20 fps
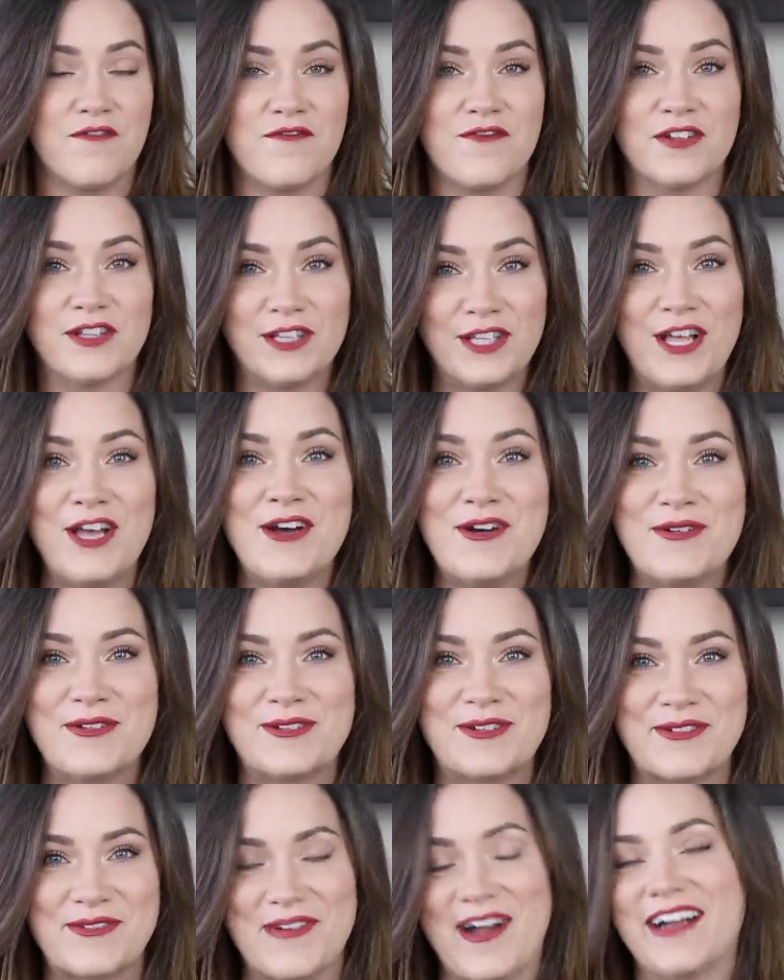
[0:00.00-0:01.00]
flew
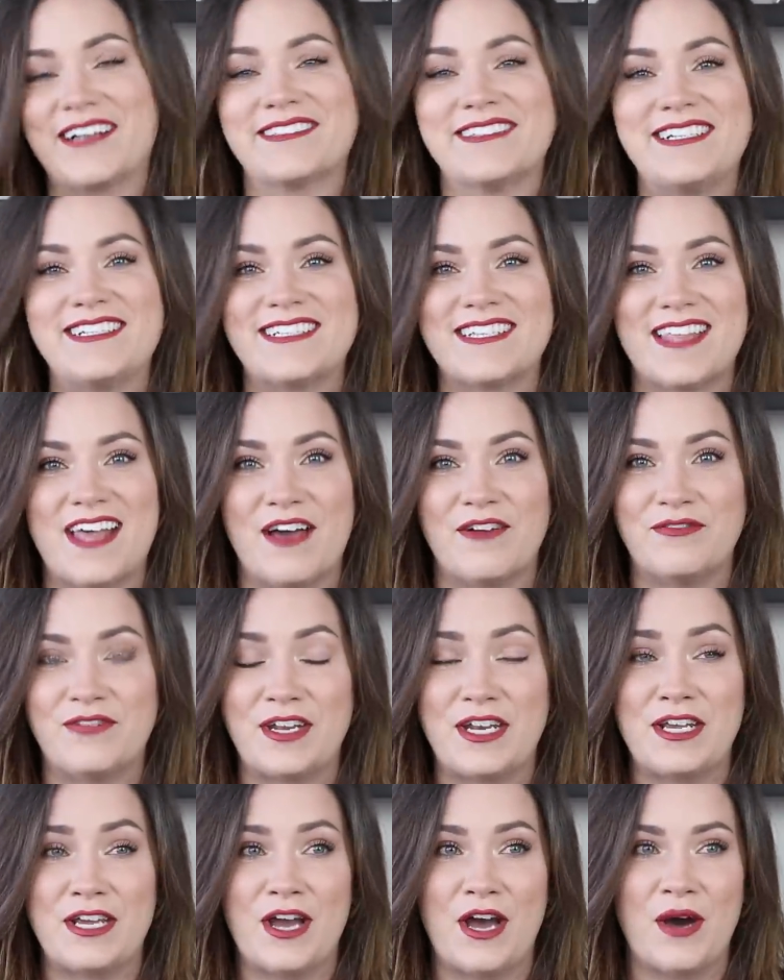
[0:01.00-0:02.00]
directly to that
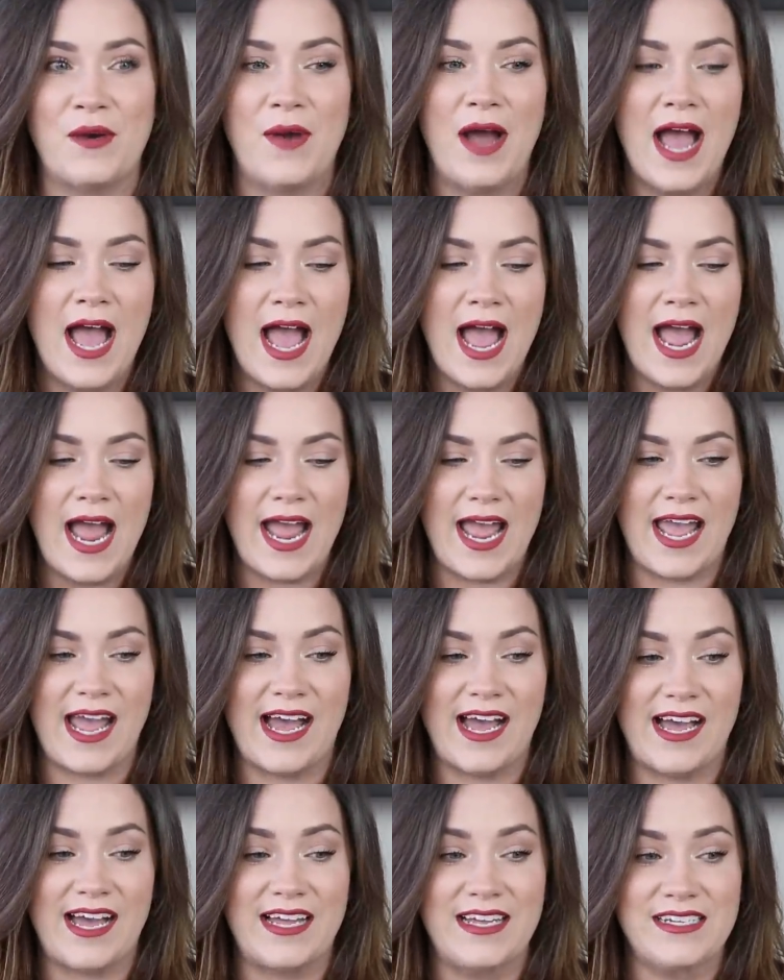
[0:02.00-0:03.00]
video.
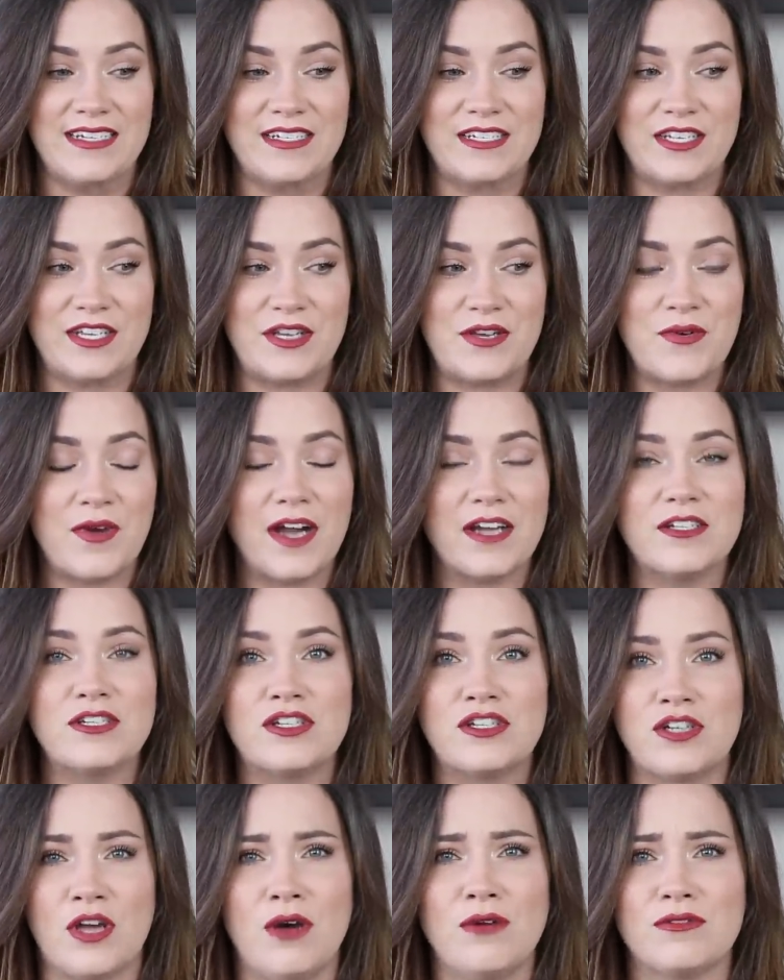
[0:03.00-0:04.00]
And you
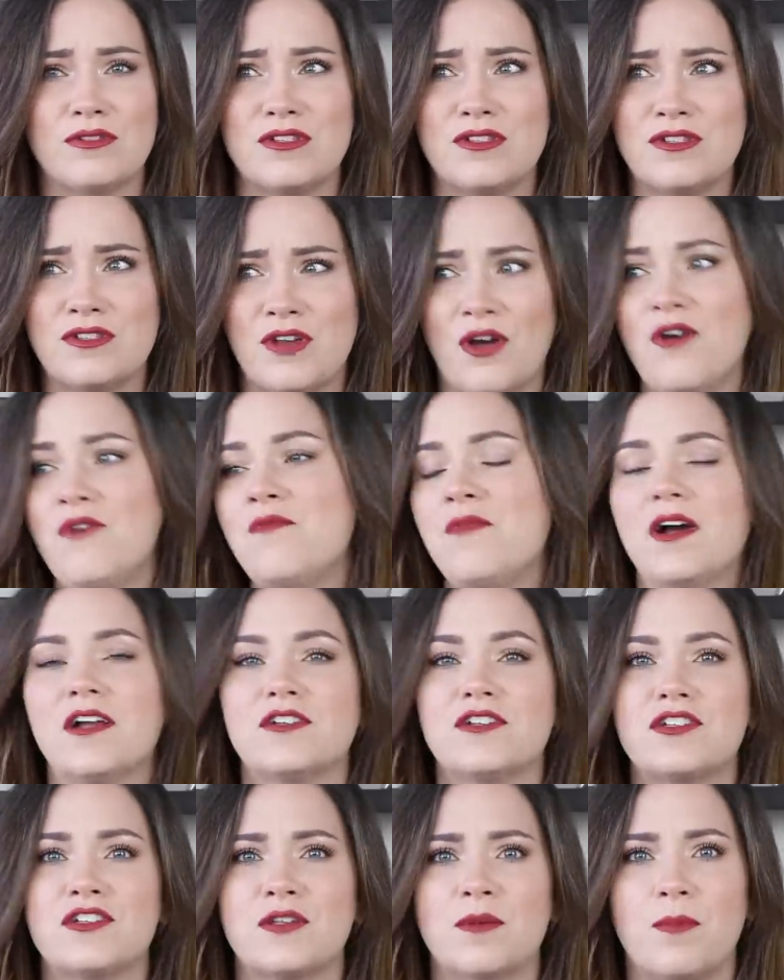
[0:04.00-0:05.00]
guys showed so
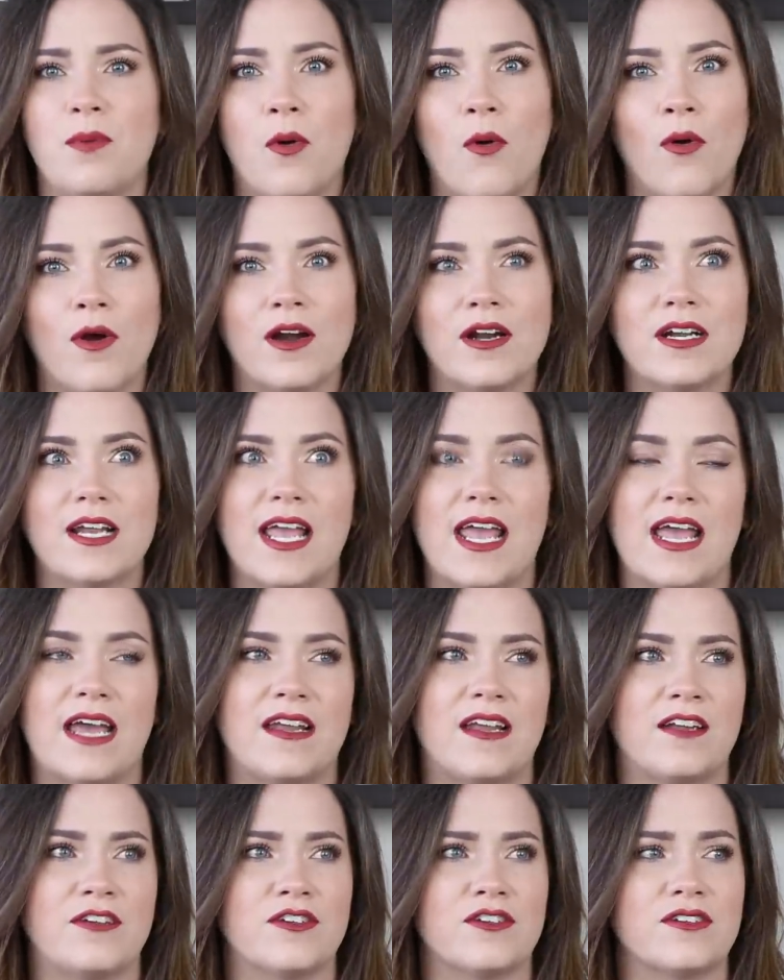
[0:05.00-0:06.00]
much support
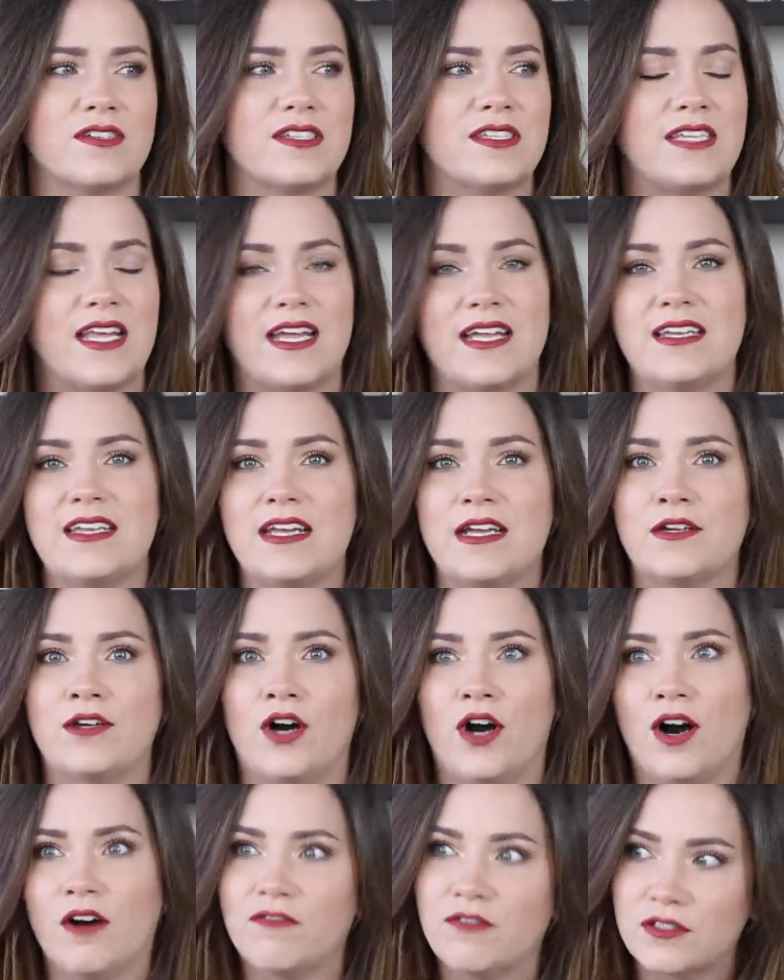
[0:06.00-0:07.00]
and understanding and
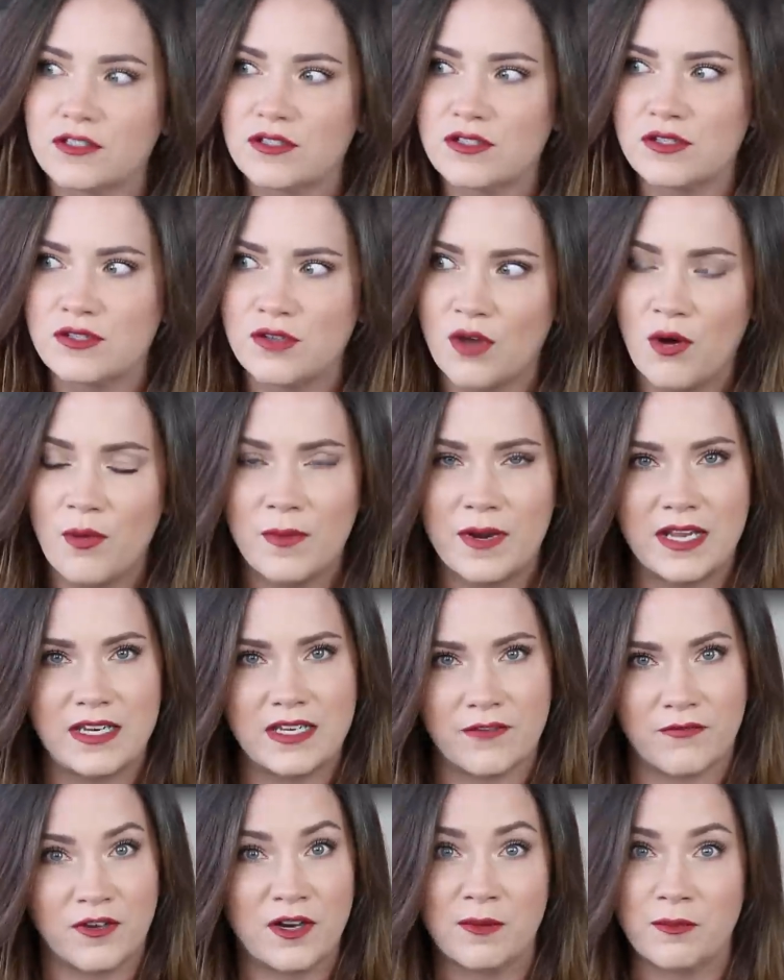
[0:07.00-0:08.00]
offered so many
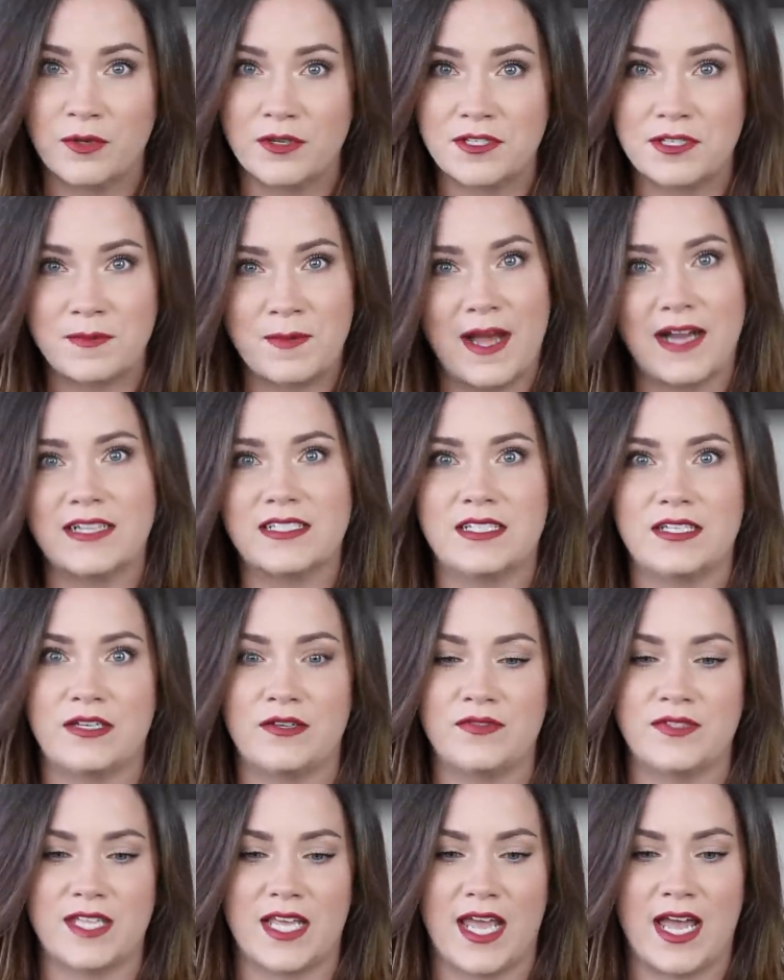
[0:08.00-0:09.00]
different
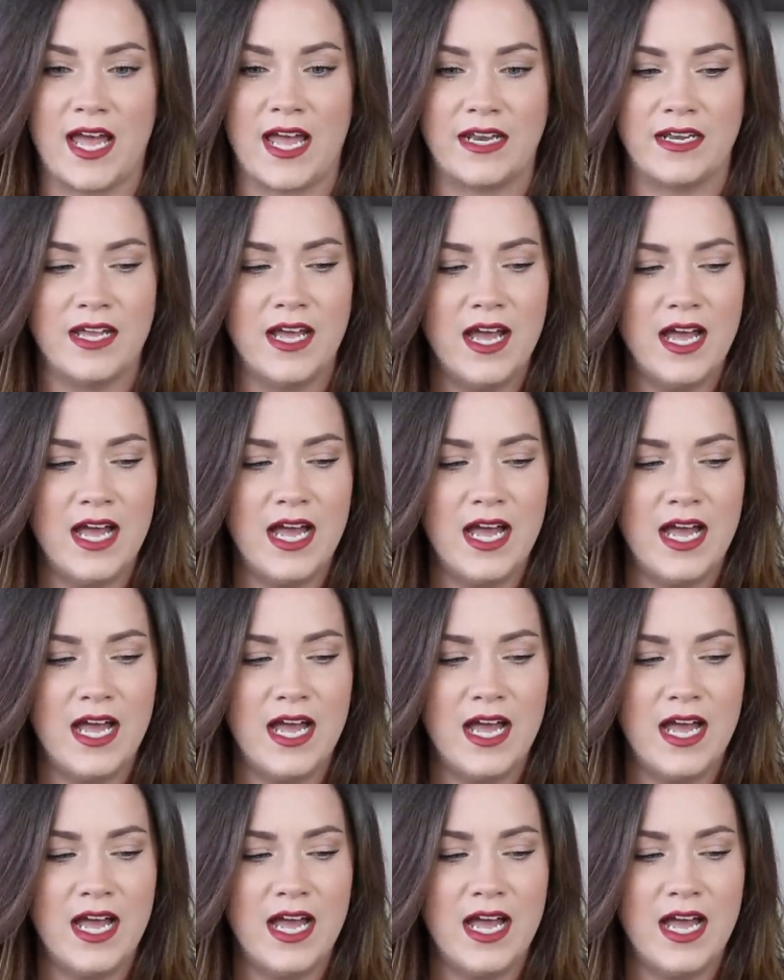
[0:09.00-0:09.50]
perspectives. And,